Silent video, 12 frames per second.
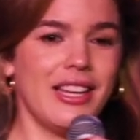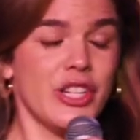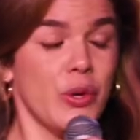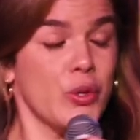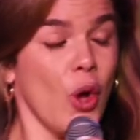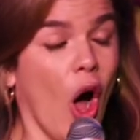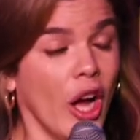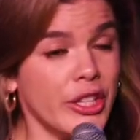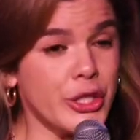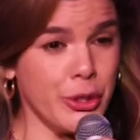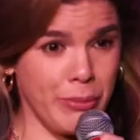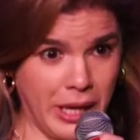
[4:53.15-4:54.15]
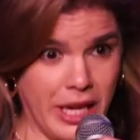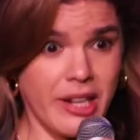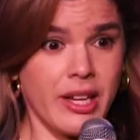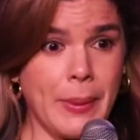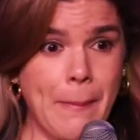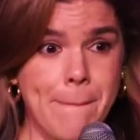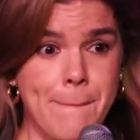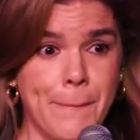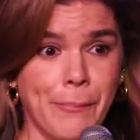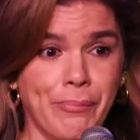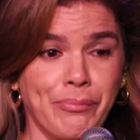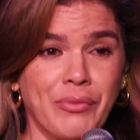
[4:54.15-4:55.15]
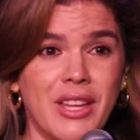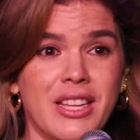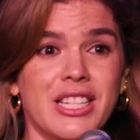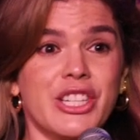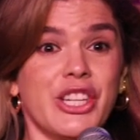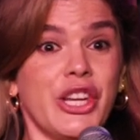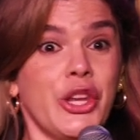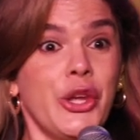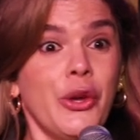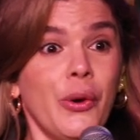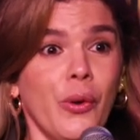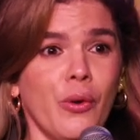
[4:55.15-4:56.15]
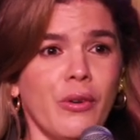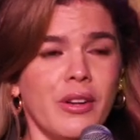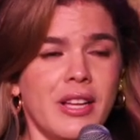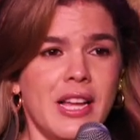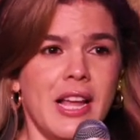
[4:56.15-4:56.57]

She was on to me. She knew.